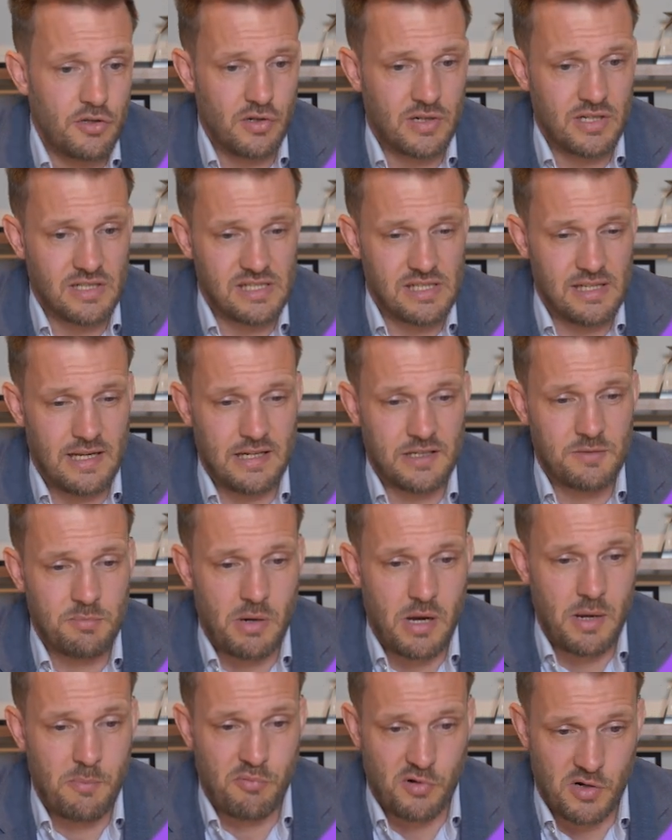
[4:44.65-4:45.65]
You can select
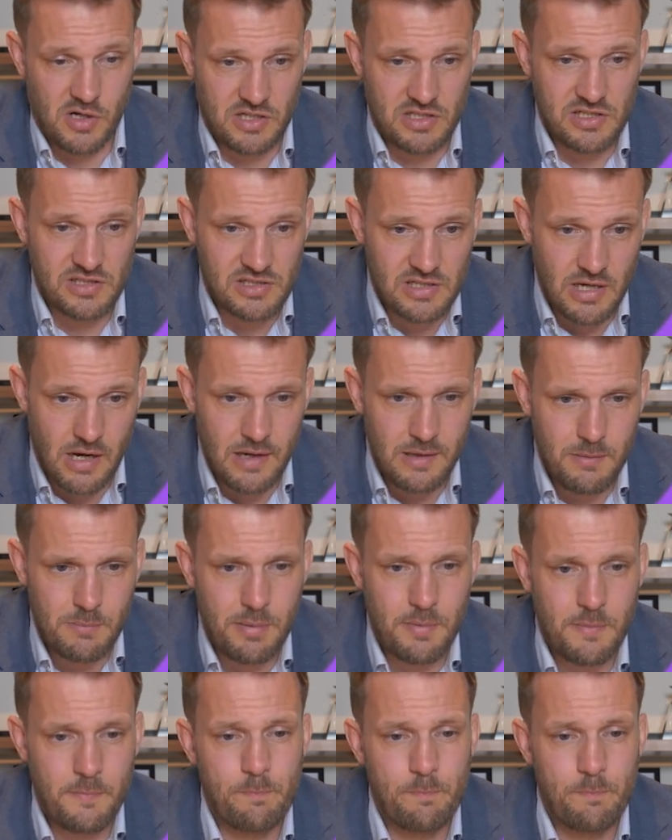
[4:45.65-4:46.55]
by product type,